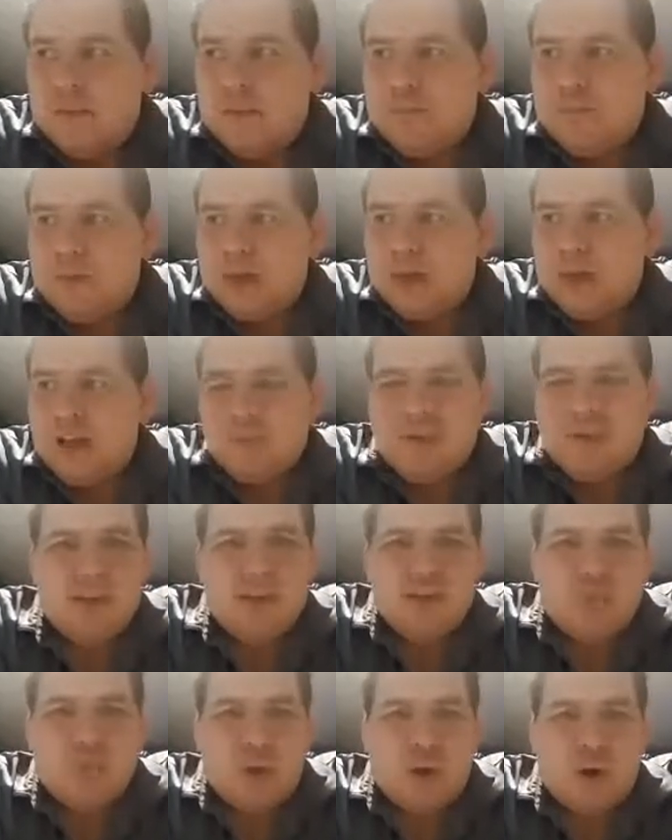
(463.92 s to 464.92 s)
Ian will be
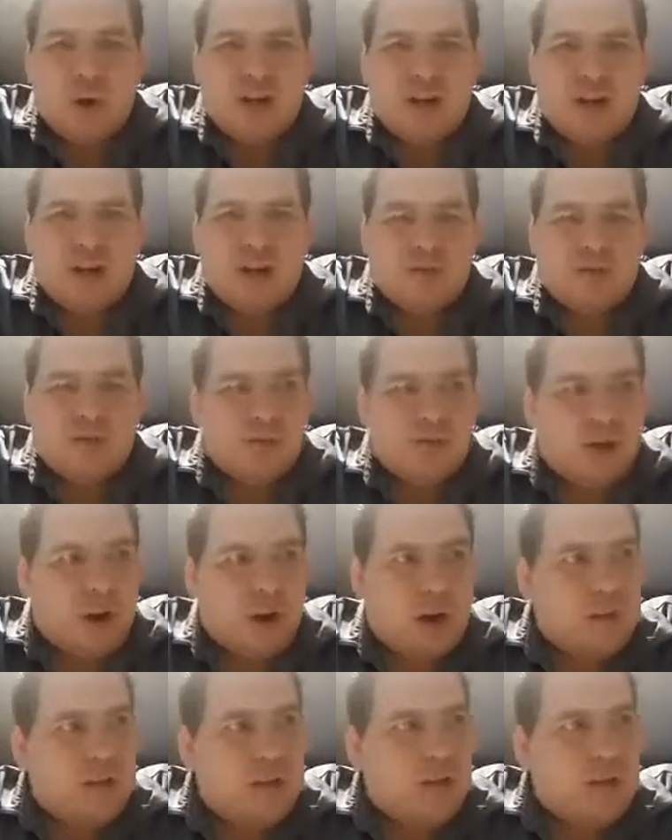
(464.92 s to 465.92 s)
disappointed after his sort of
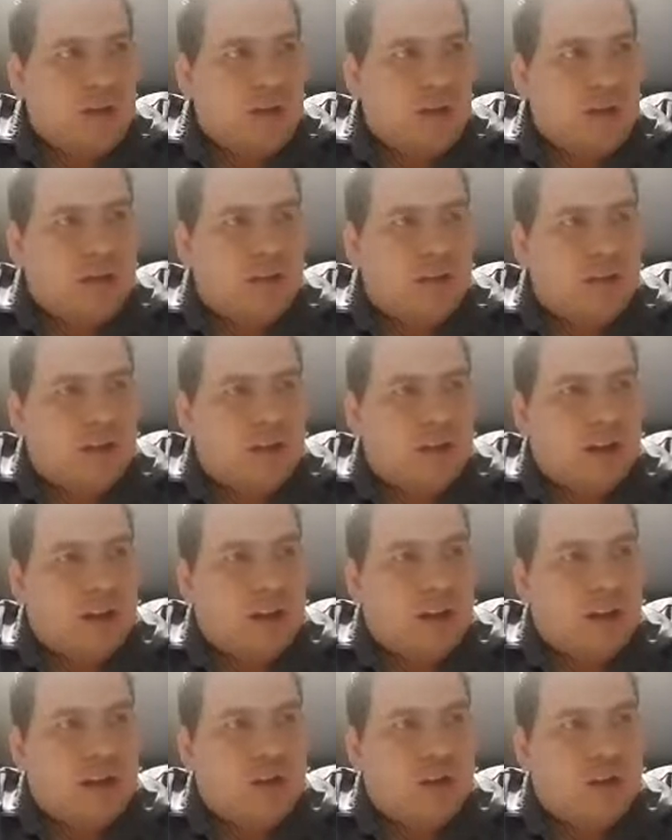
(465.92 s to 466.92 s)
mini revival, and
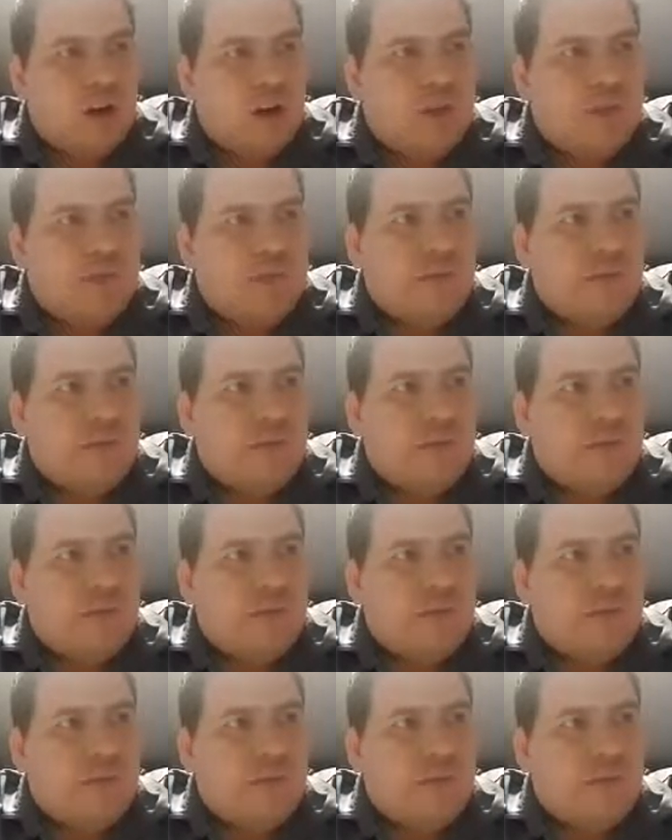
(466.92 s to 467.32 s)
he sort of